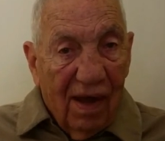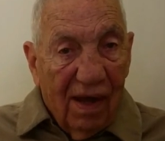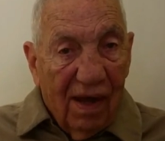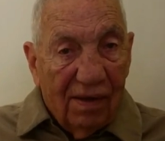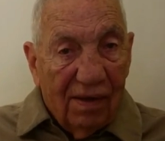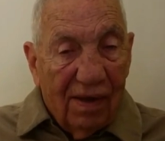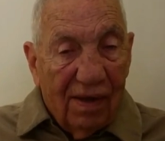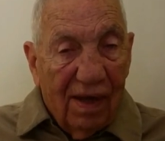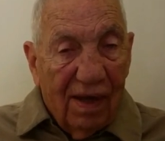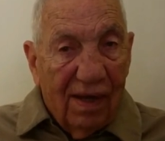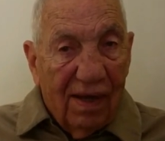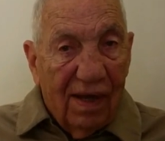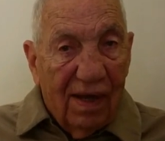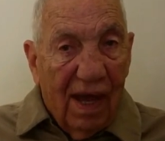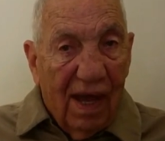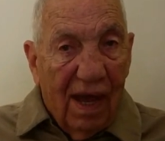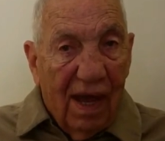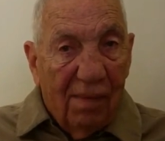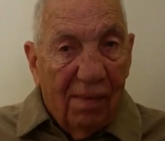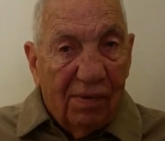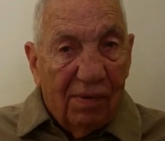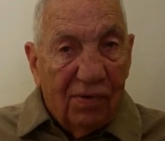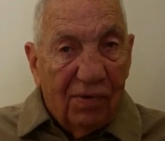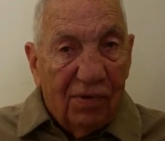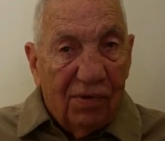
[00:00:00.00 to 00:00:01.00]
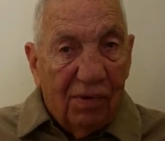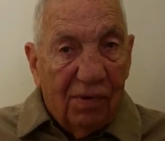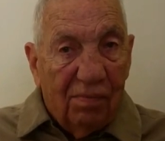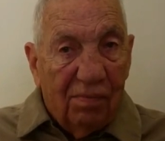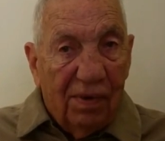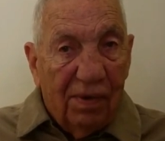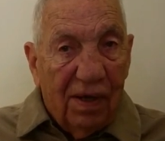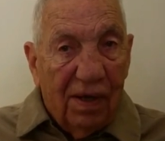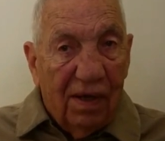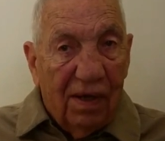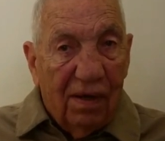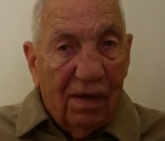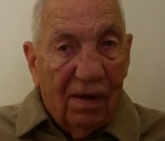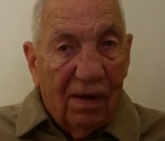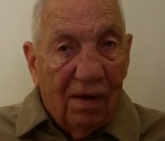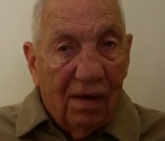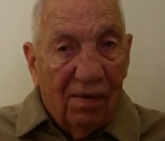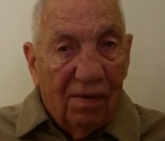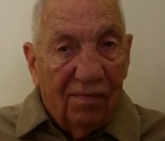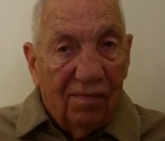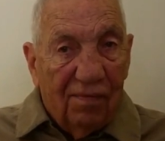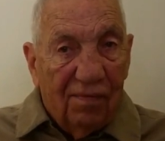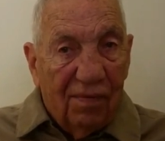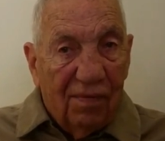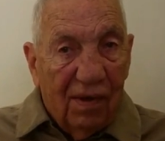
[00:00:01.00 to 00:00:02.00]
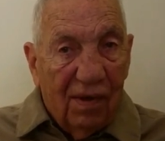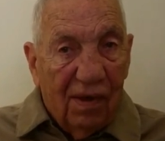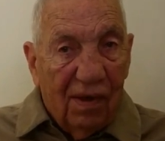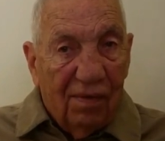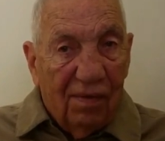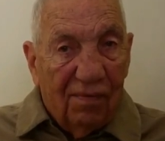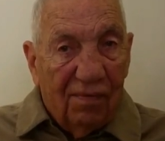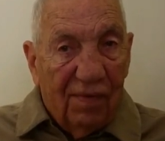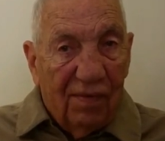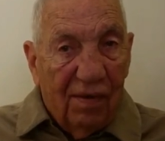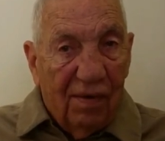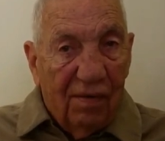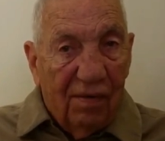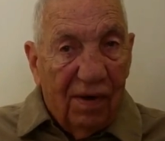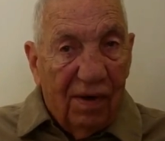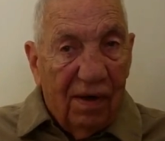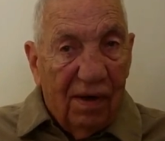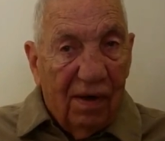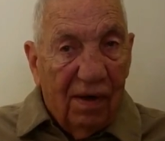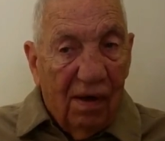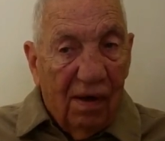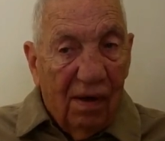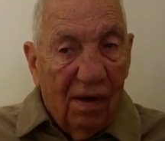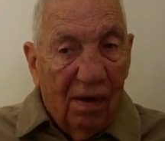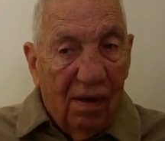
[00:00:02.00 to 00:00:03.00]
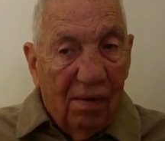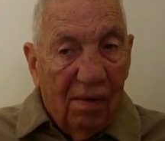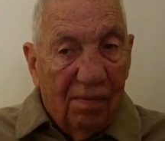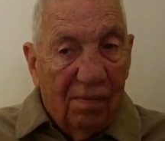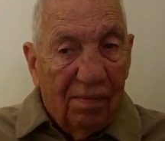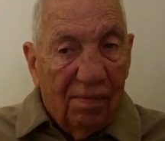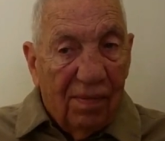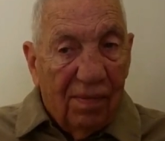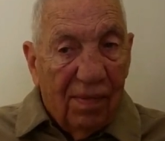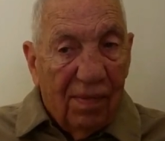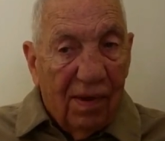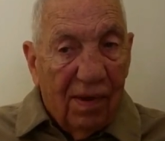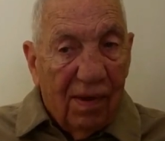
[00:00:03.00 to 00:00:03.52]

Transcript: And then he happens to be a, a very um,